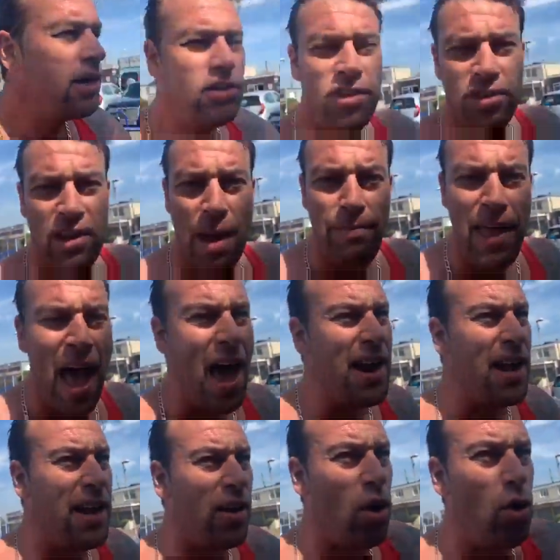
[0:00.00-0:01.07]
Just come down
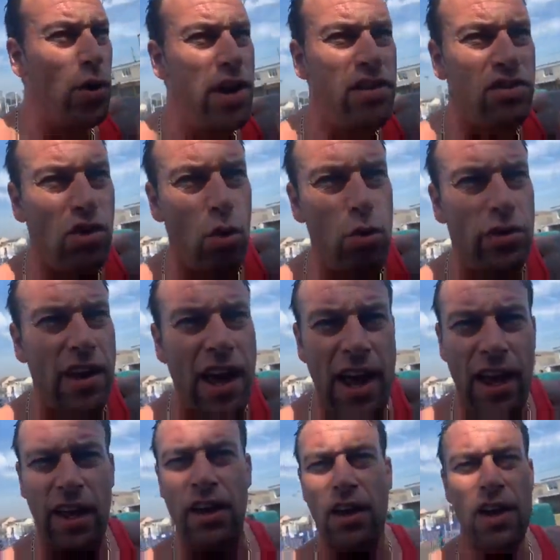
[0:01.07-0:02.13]
here. They've got all these stalls
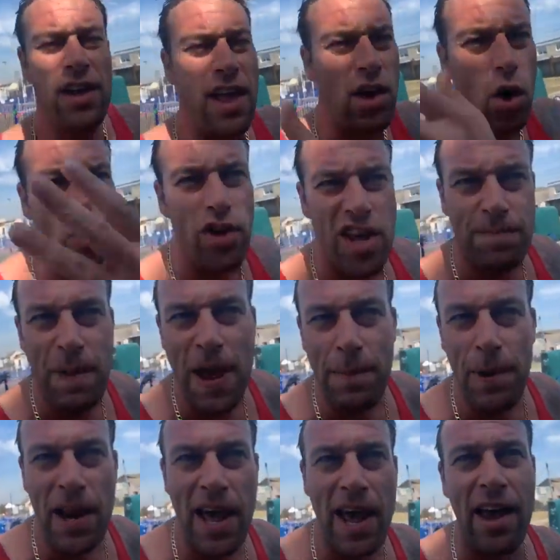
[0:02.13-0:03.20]
here. They've got all these
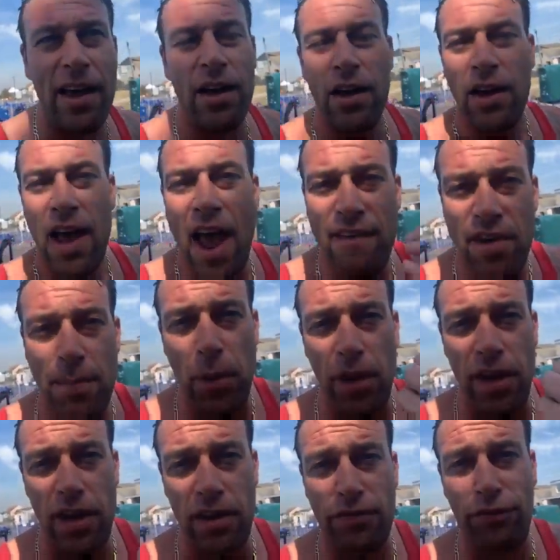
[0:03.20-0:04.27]
people here.
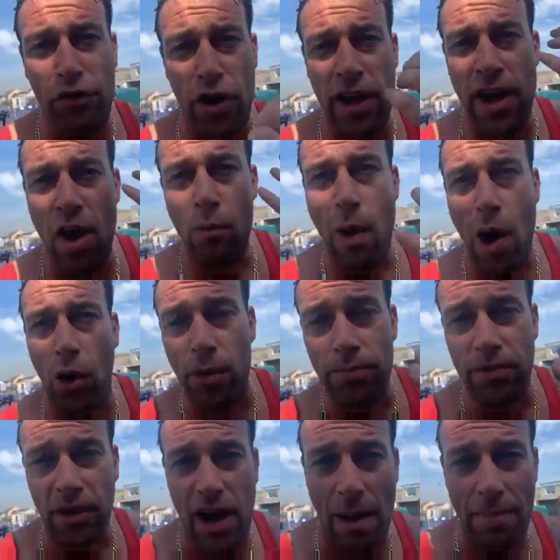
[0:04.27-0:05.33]
Everybody is free and welcome
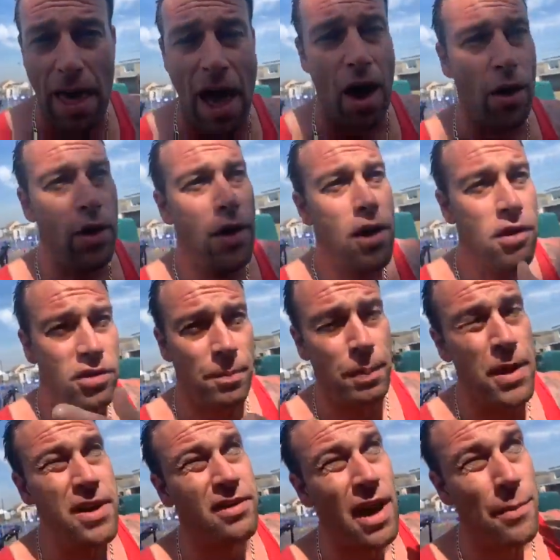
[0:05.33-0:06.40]
to come now. So
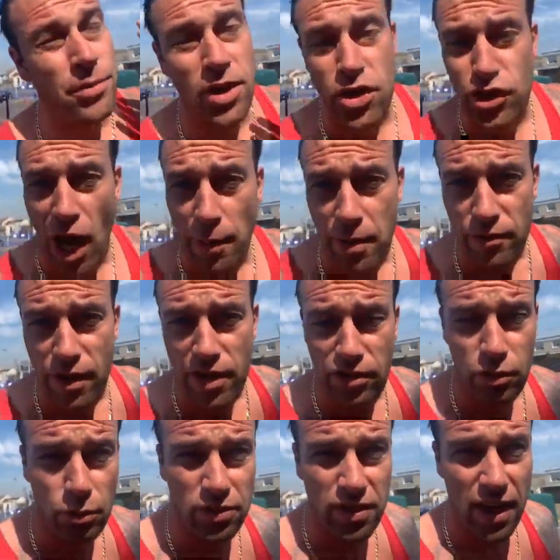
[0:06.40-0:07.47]
please come to the Jaywick Wick
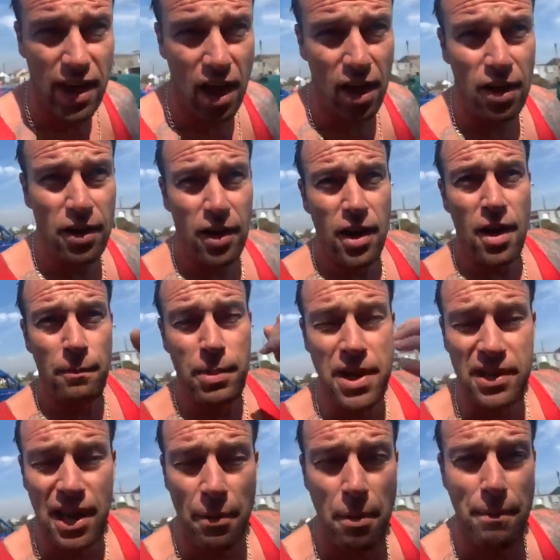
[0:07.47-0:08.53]
Resource Centre.
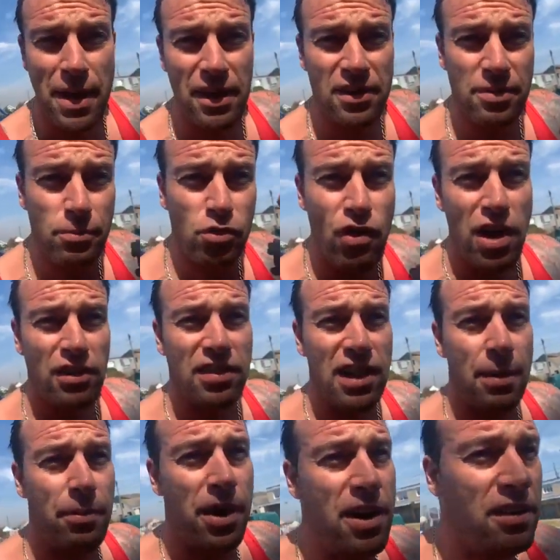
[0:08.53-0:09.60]
Please come and meet some great
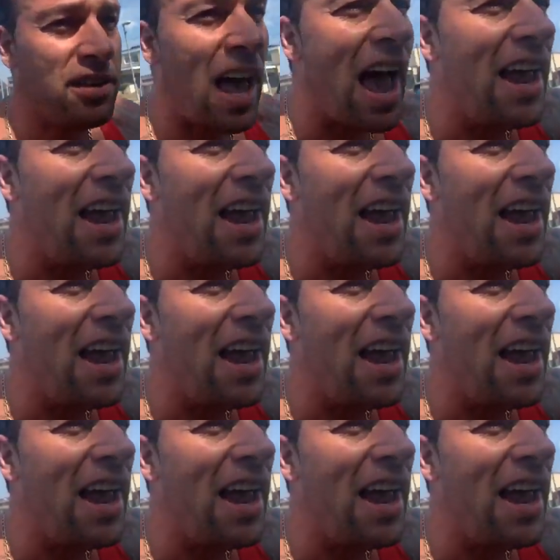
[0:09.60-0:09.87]
celebrities.